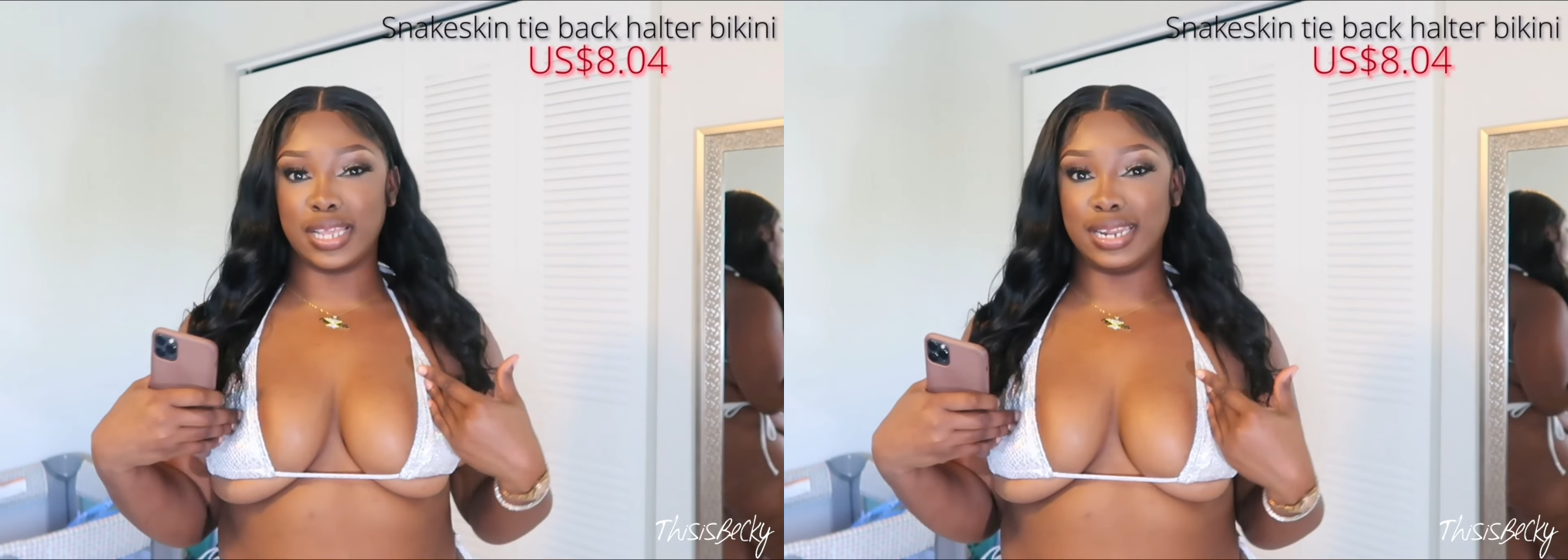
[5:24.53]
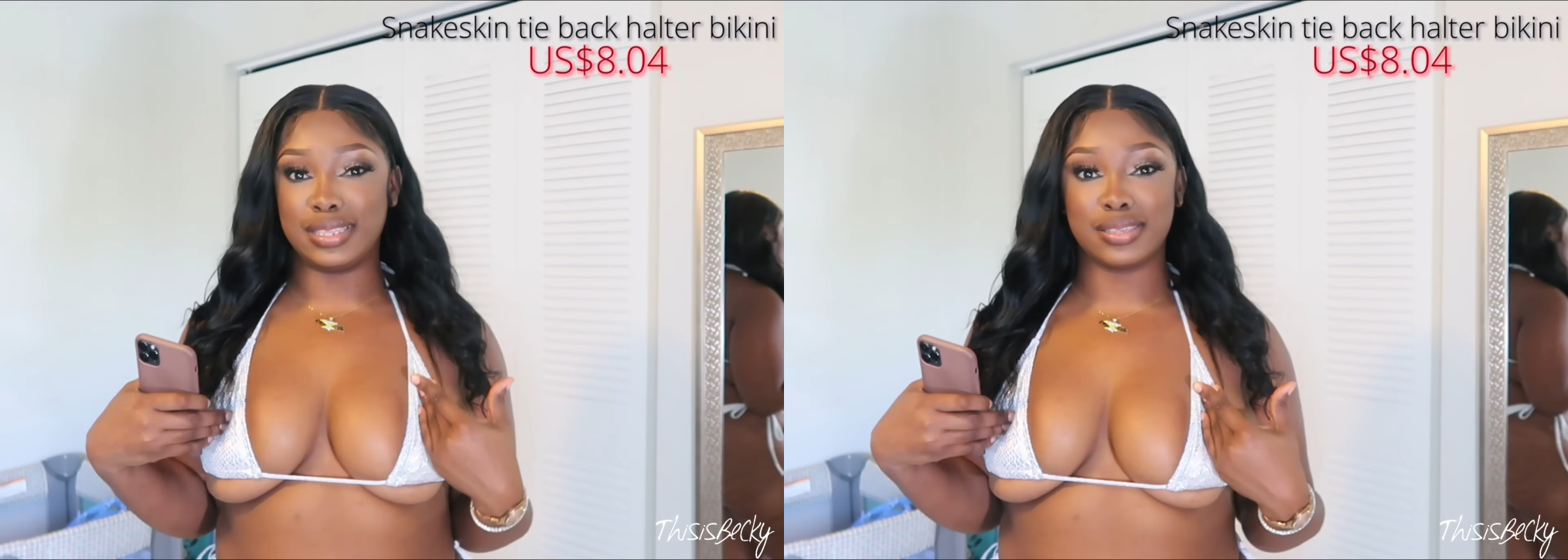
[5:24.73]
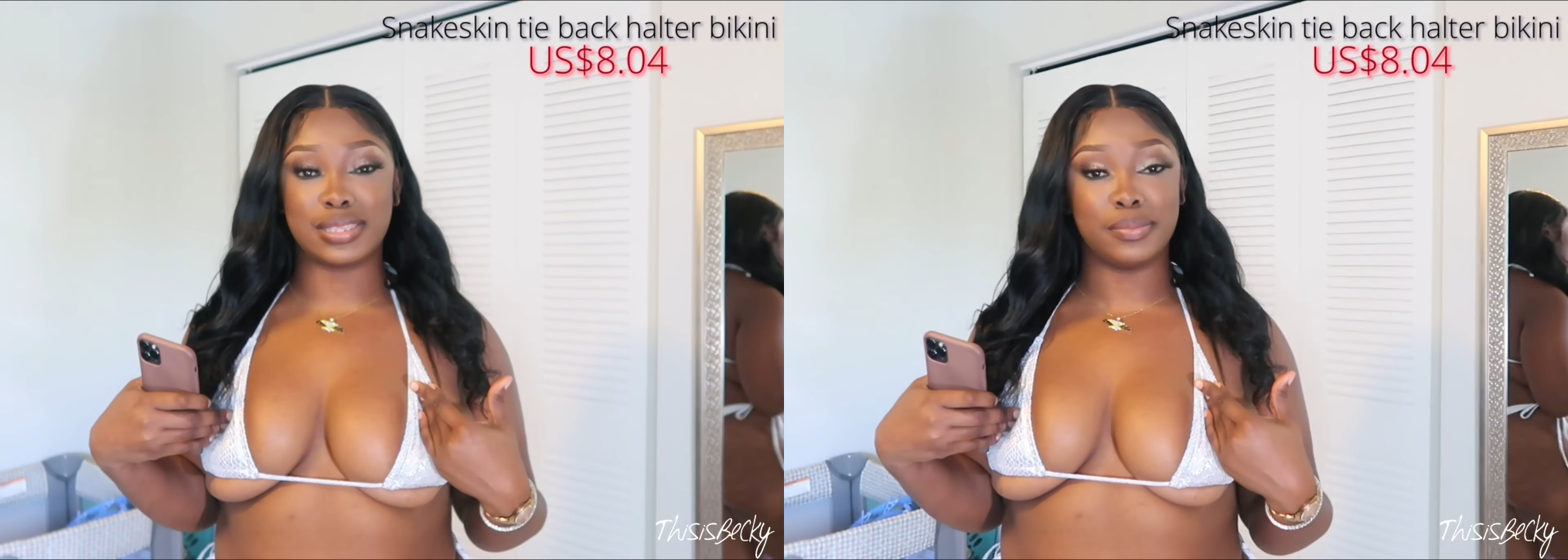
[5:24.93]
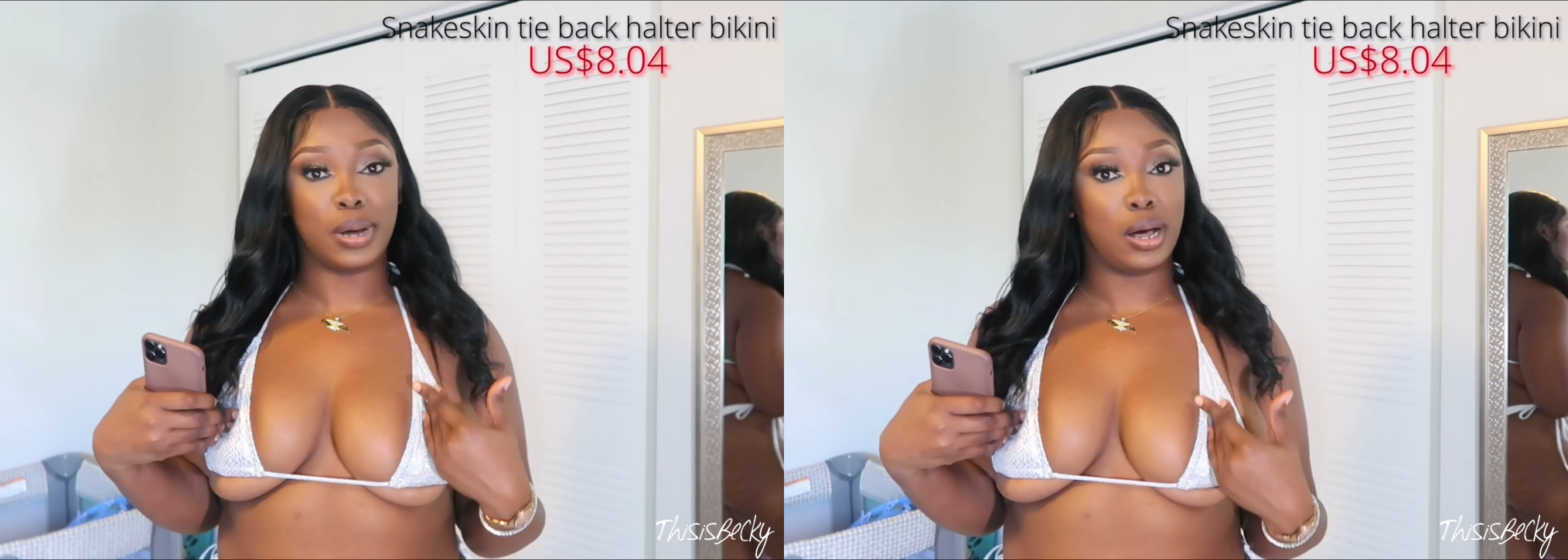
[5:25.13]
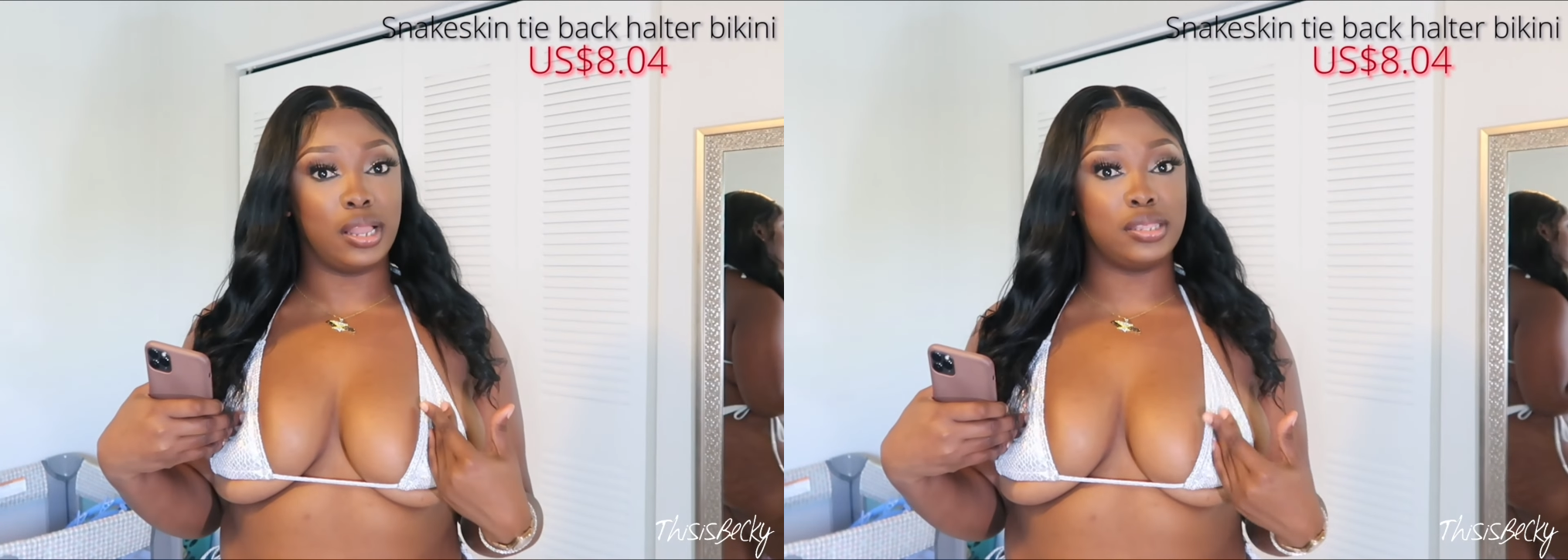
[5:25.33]
a little
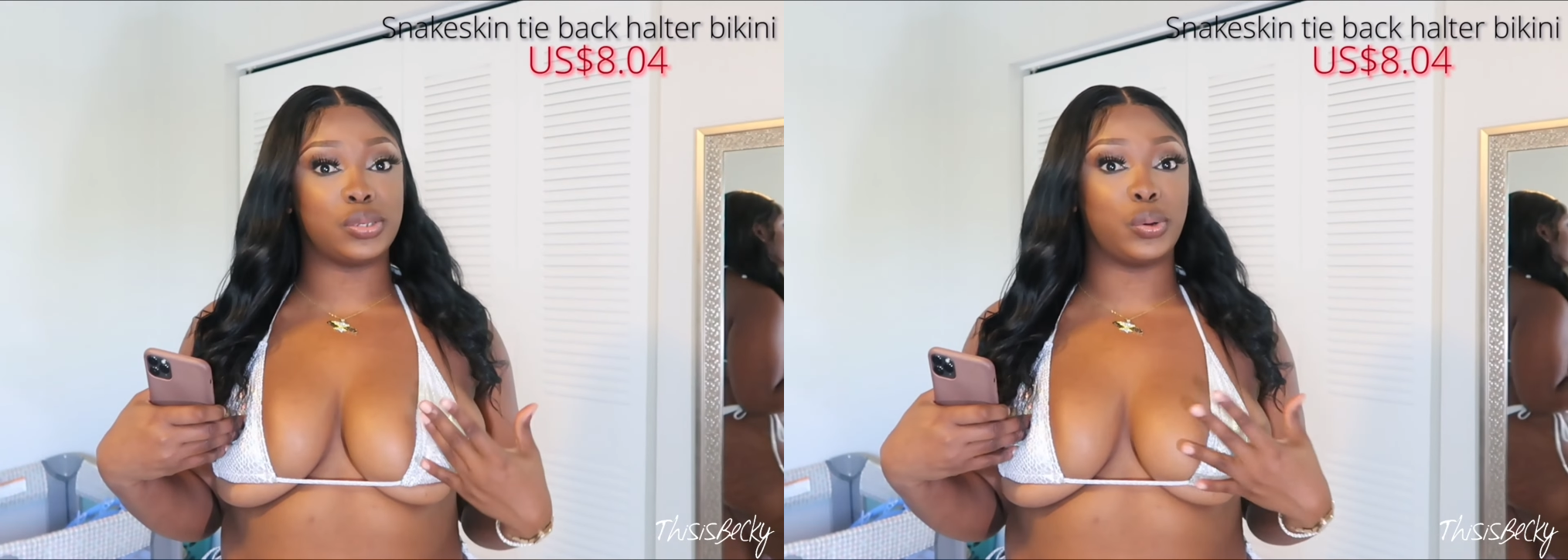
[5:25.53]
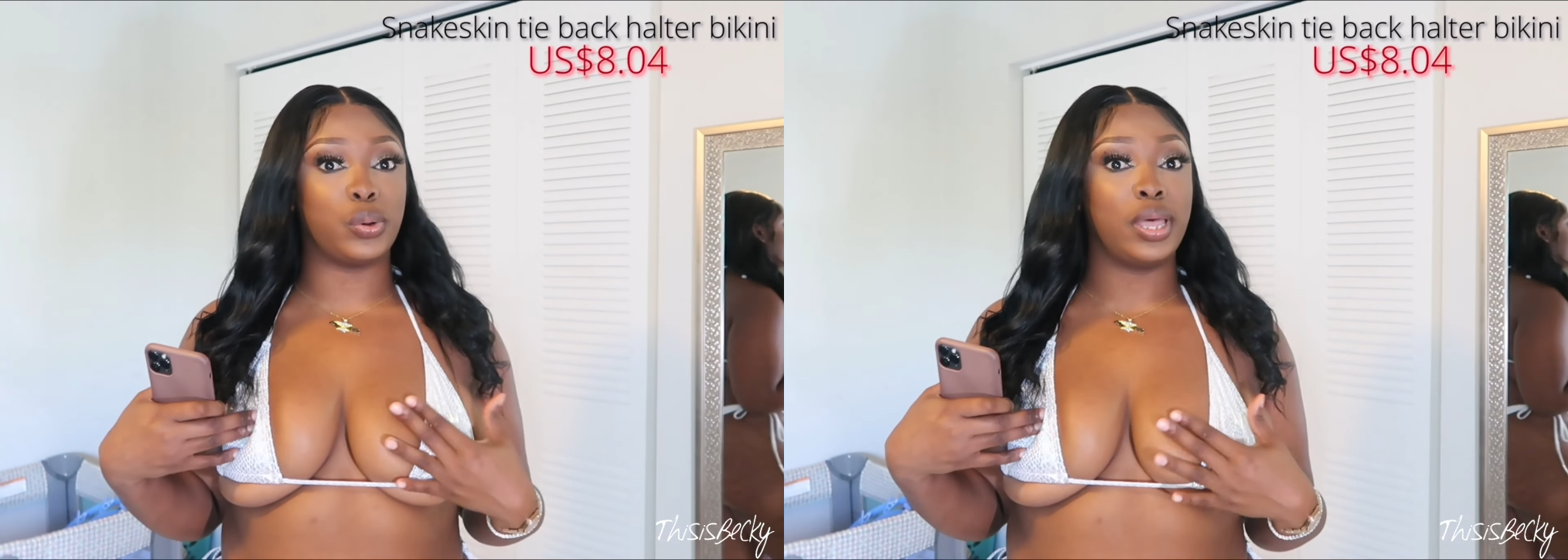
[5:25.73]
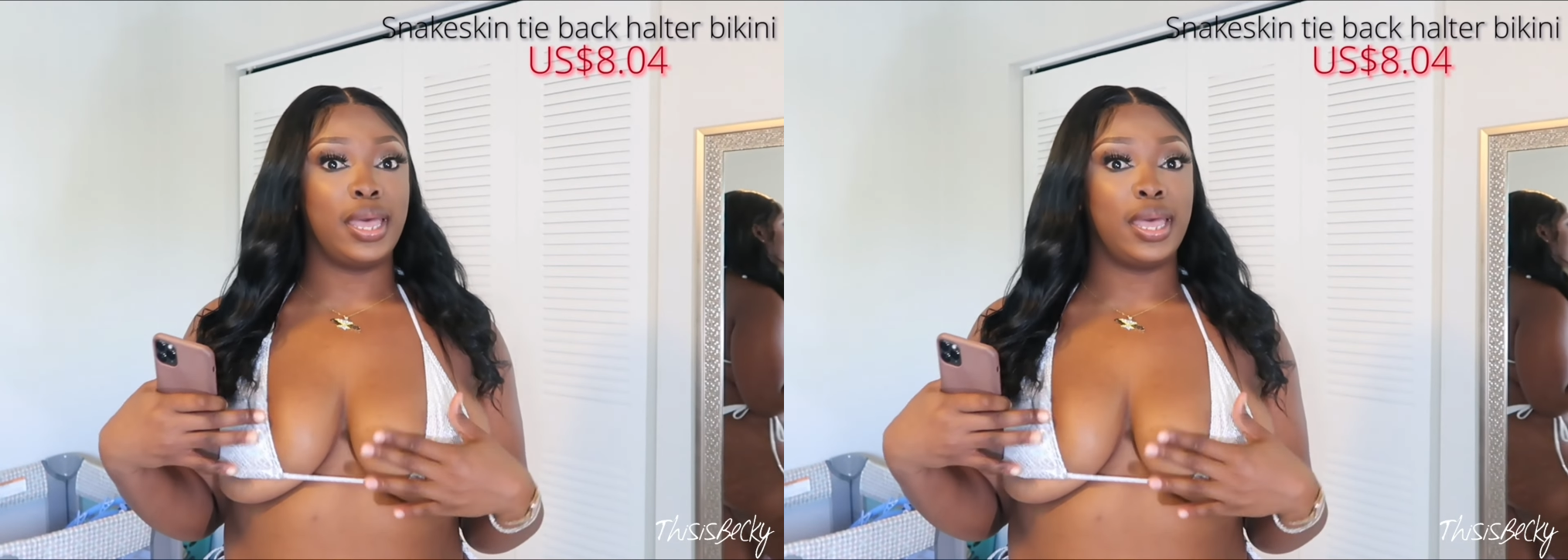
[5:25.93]
small, so